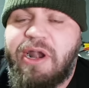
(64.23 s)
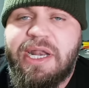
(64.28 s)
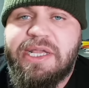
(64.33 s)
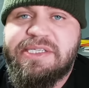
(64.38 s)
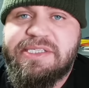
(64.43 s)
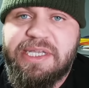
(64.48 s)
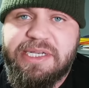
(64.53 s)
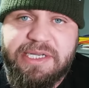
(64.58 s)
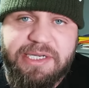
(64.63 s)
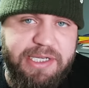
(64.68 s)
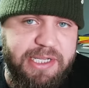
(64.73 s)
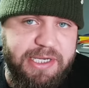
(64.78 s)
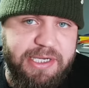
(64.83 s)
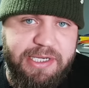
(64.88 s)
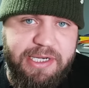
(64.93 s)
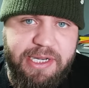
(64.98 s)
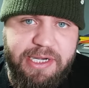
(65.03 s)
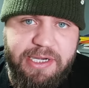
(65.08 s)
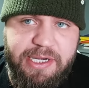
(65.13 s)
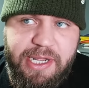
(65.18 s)
Alex did in
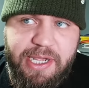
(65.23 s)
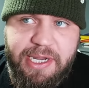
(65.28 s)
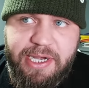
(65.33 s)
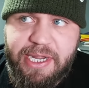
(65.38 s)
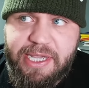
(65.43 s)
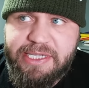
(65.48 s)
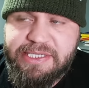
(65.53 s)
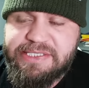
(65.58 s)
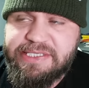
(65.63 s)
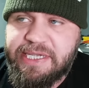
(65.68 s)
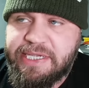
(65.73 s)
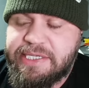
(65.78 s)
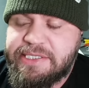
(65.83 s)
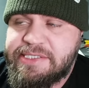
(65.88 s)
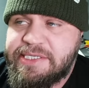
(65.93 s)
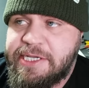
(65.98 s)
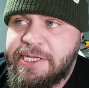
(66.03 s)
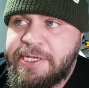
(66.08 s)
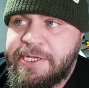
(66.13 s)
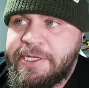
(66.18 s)

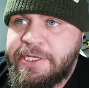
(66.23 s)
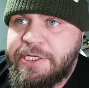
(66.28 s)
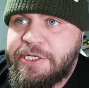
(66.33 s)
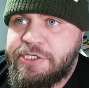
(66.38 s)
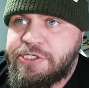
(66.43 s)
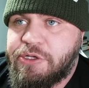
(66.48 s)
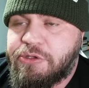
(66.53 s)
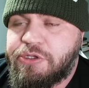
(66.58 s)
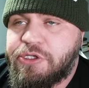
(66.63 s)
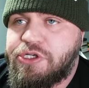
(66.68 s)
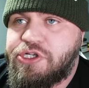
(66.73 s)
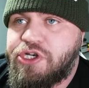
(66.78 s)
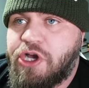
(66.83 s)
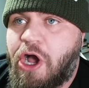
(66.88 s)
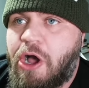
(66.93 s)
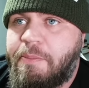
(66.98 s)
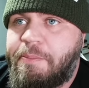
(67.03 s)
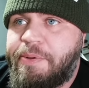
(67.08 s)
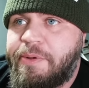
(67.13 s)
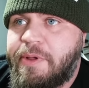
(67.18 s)
1986. So the
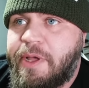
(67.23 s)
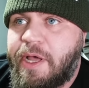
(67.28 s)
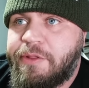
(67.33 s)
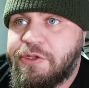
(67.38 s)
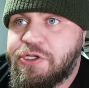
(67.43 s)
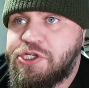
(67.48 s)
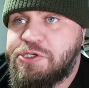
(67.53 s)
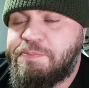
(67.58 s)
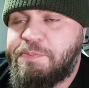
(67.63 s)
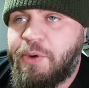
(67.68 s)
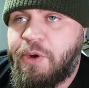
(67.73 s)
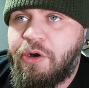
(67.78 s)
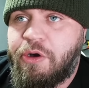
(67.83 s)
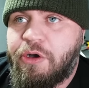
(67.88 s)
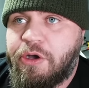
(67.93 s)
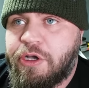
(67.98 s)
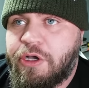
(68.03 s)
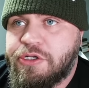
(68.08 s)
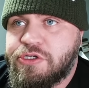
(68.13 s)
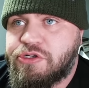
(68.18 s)
job and the
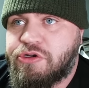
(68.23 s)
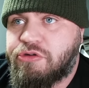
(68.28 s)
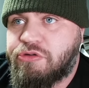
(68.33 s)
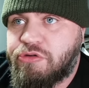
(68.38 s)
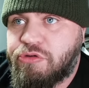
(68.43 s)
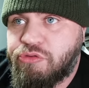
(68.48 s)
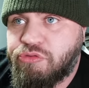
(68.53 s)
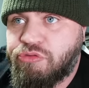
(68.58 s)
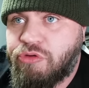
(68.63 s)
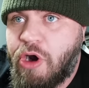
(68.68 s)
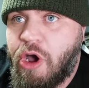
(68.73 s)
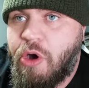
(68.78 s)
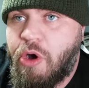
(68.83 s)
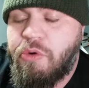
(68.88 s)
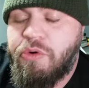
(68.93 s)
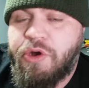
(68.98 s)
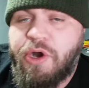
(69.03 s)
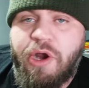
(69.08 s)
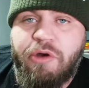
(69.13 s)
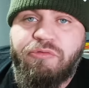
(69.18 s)
sport has
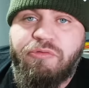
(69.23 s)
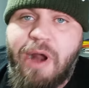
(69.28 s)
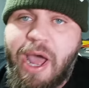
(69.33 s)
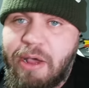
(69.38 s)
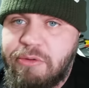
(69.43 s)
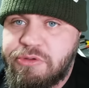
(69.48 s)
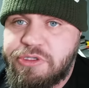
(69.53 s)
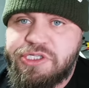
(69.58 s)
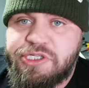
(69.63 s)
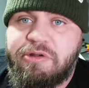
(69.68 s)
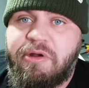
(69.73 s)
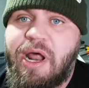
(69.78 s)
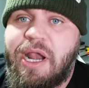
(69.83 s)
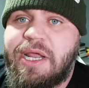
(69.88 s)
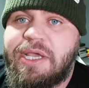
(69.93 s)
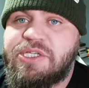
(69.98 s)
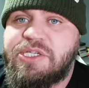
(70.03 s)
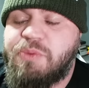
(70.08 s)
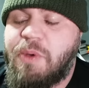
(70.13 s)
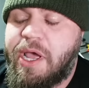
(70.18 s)
grown around Sir
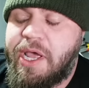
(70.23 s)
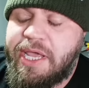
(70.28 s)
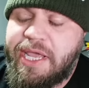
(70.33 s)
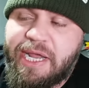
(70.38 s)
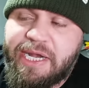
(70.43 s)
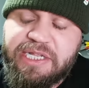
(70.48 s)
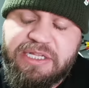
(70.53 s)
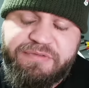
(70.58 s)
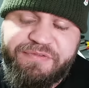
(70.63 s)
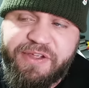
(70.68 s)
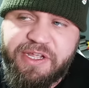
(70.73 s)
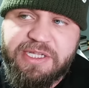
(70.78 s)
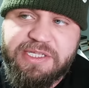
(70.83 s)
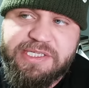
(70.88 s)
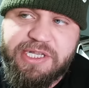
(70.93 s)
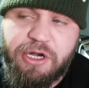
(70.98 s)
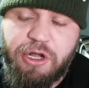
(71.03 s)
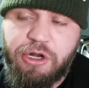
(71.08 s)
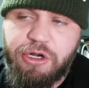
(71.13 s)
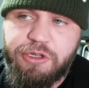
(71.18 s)
Alex, where he had his
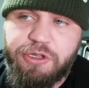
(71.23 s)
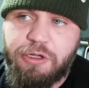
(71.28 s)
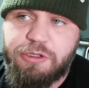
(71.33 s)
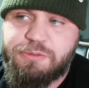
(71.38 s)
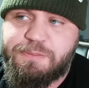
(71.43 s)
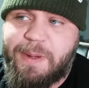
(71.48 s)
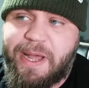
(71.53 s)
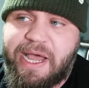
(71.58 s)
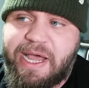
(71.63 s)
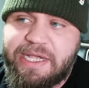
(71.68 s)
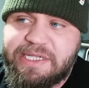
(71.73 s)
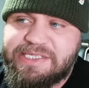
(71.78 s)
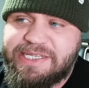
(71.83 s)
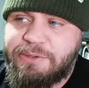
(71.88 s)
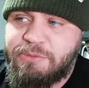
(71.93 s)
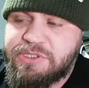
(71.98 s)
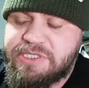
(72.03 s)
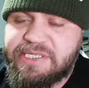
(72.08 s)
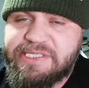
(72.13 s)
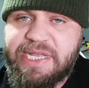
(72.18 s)
fingers in all of those pies.
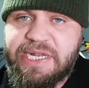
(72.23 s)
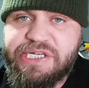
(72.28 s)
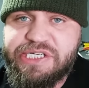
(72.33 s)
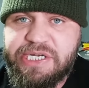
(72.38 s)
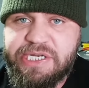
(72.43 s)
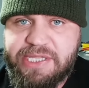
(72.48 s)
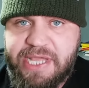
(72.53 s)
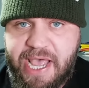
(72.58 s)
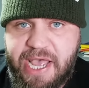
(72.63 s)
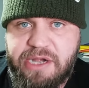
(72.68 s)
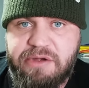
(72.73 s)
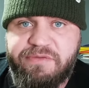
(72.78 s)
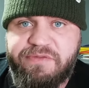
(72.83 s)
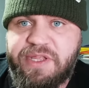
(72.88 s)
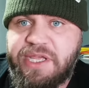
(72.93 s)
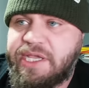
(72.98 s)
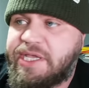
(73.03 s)
He was essentially the head of the